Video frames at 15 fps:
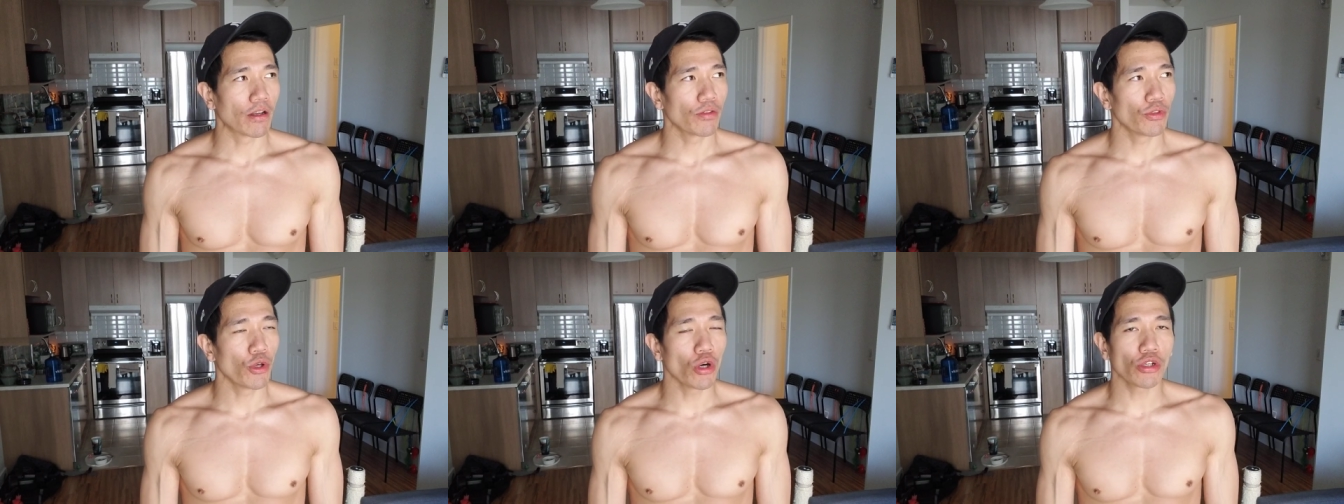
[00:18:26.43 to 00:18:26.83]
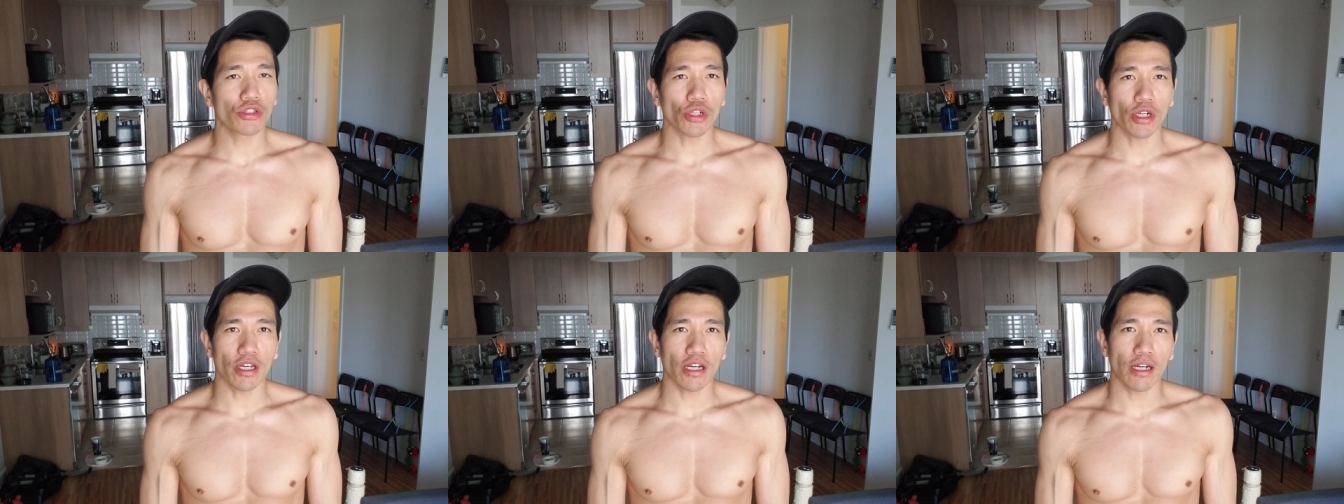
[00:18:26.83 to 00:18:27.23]
those
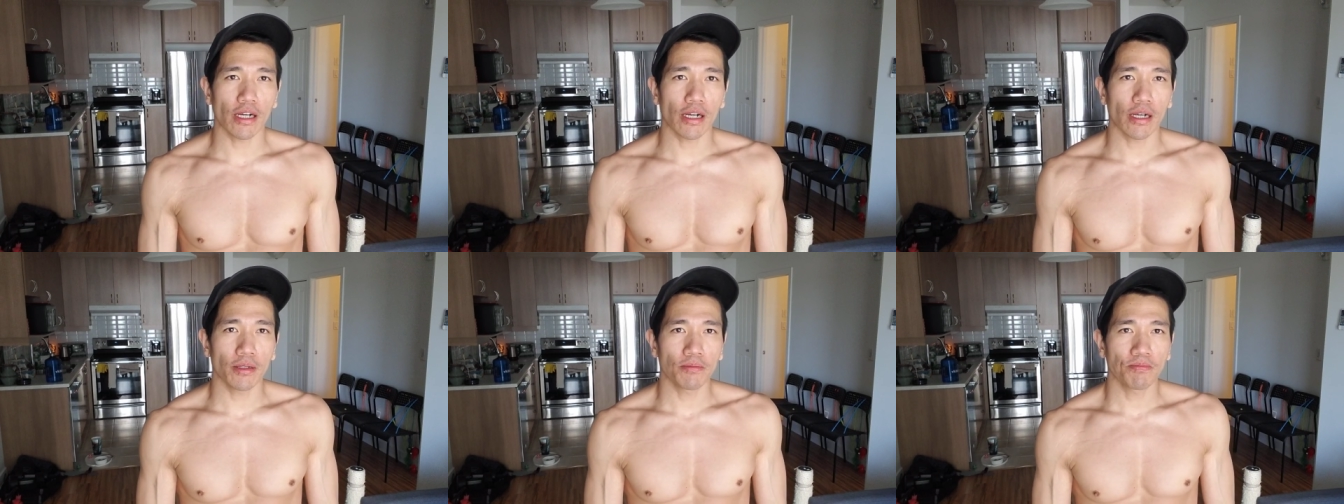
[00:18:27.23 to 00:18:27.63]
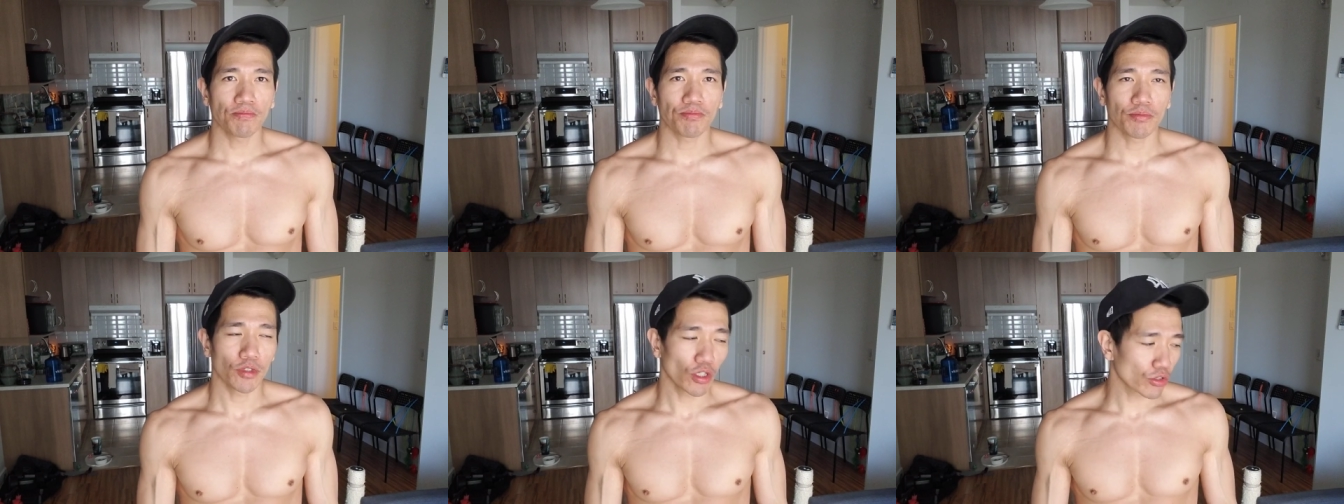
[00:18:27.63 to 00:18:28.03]
are the
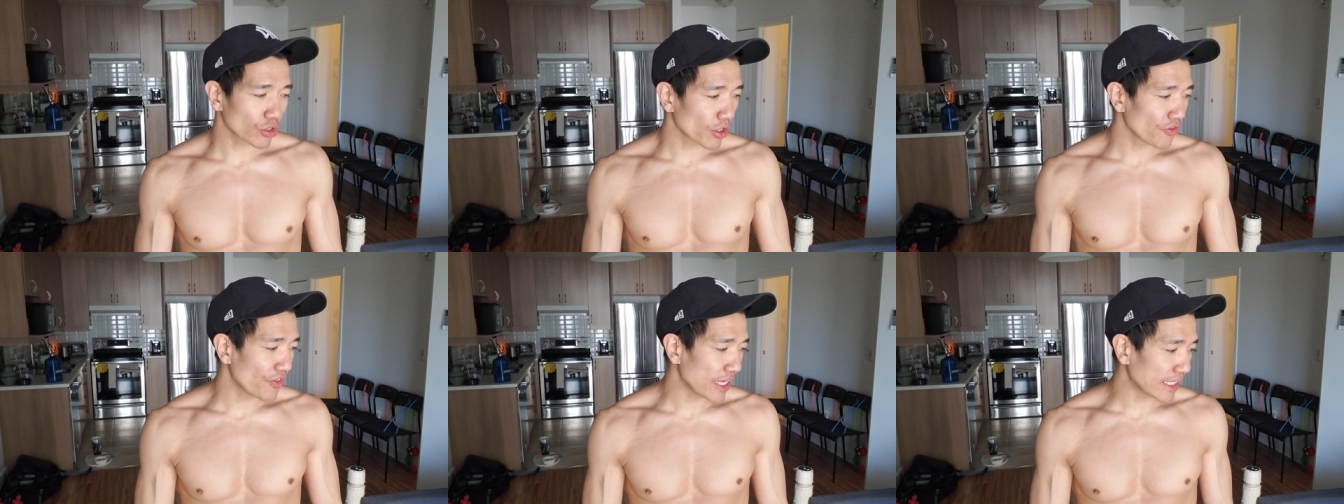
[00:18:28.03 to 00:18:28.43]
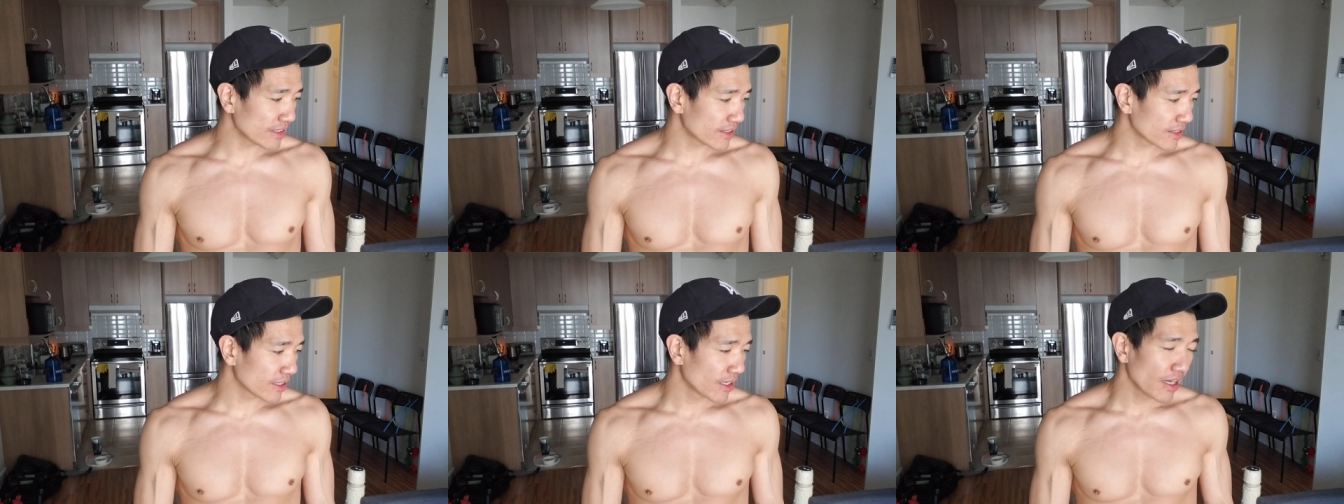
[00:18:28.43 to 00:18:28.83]
those are the
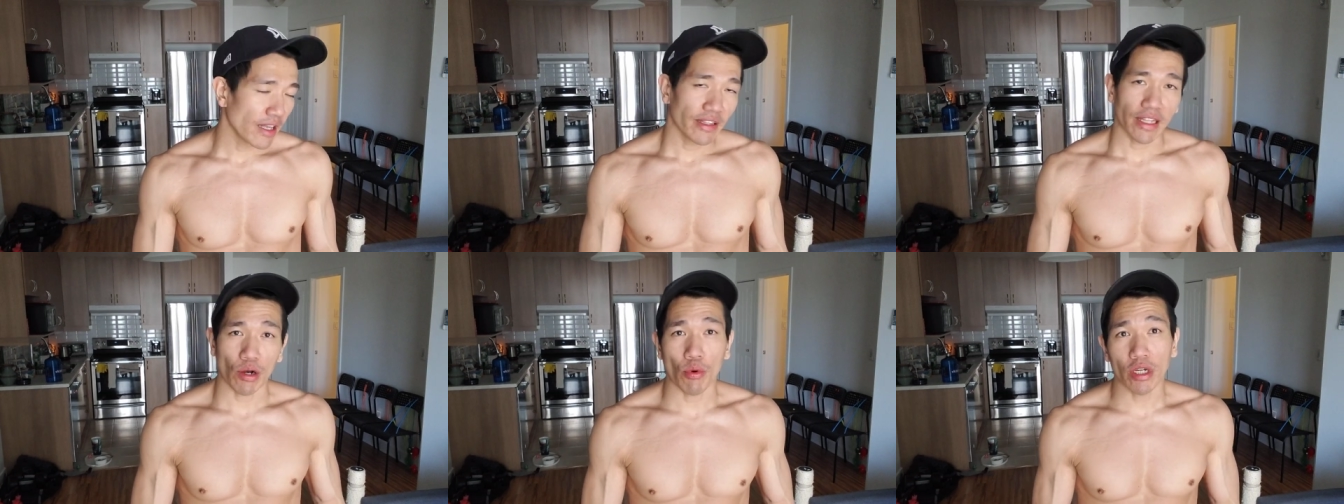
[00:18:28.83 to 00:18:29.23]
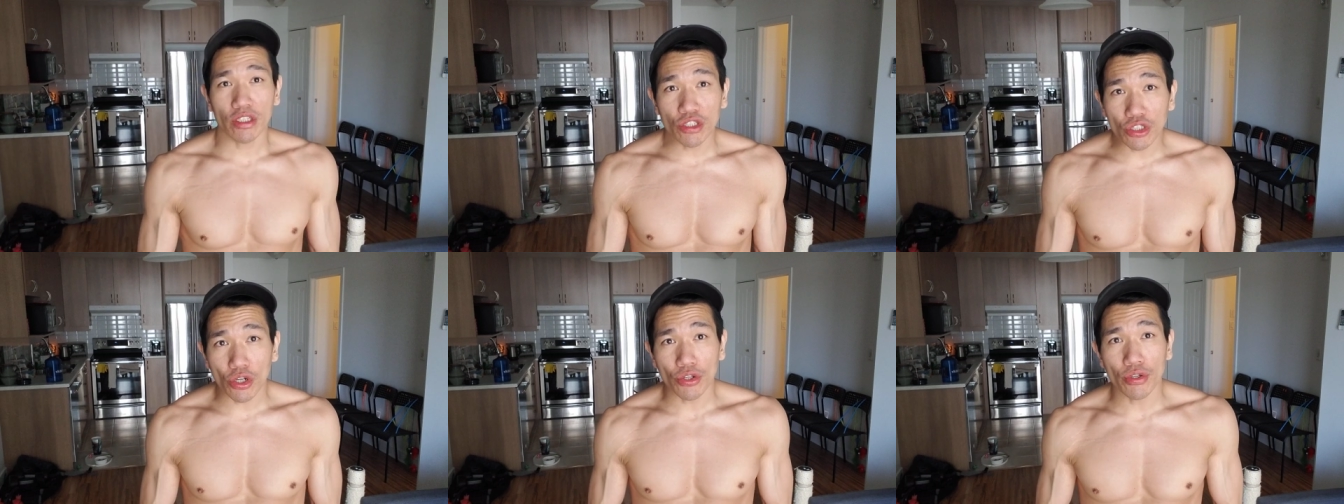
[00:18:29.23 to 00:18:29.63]
things that I want to
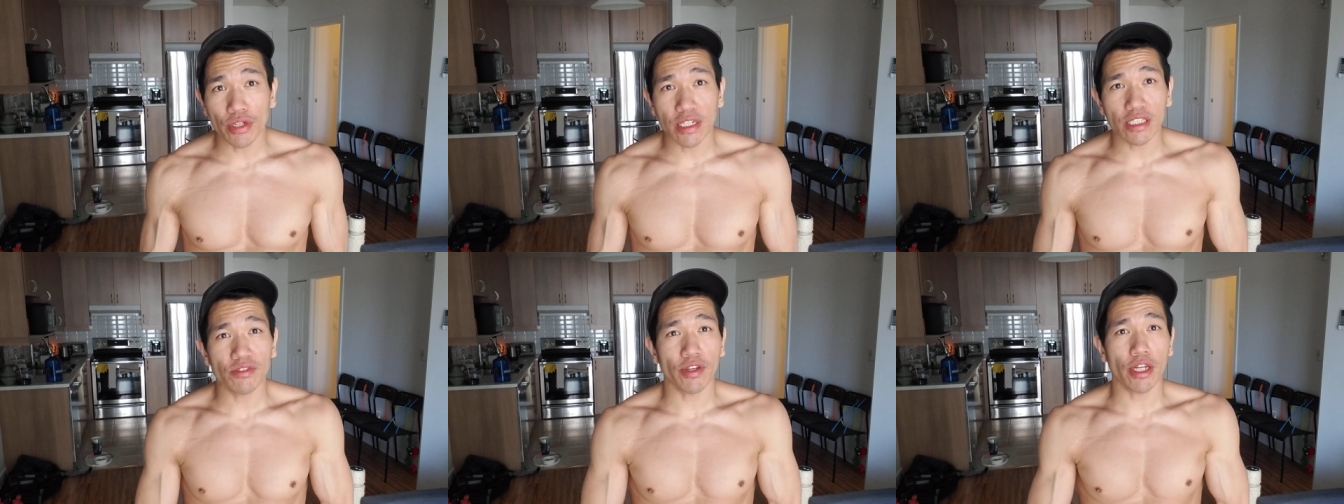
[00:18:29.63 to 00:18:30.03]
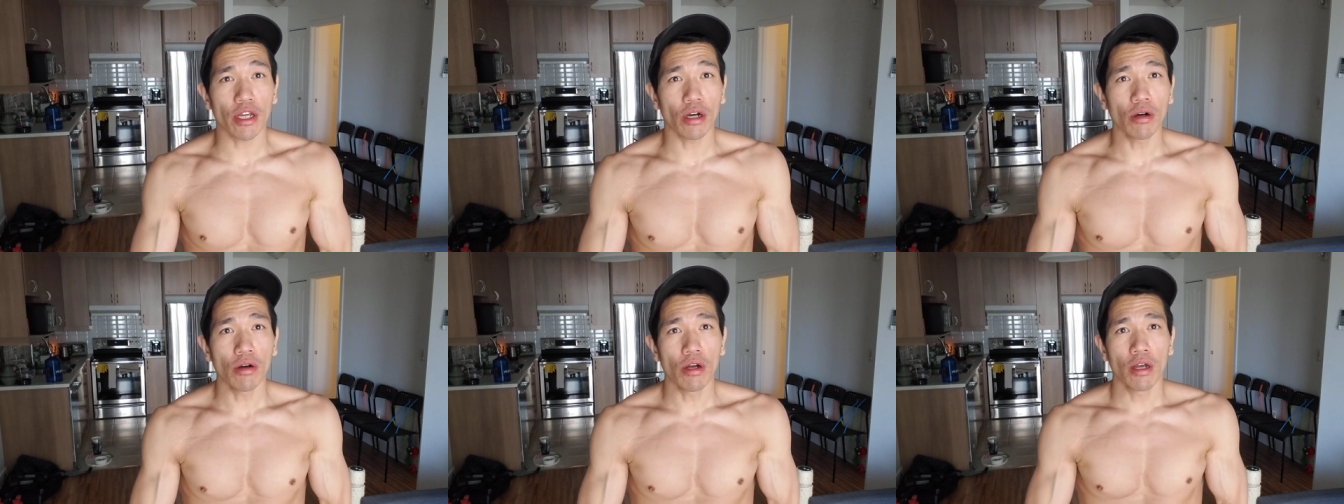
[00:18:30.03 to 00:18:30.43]
show you in this
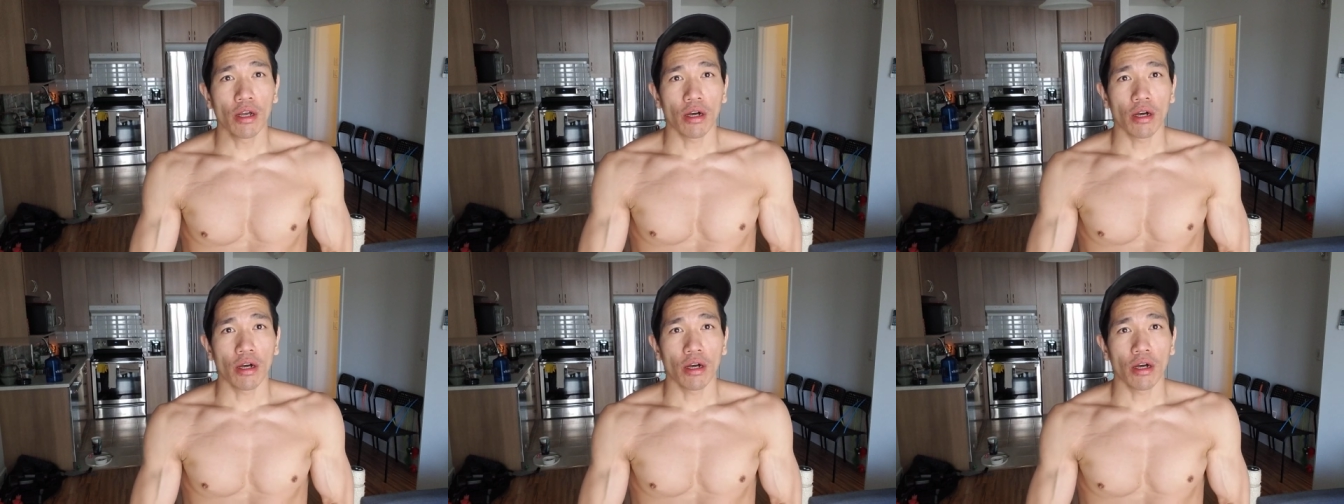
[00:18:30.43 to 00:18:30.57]
video.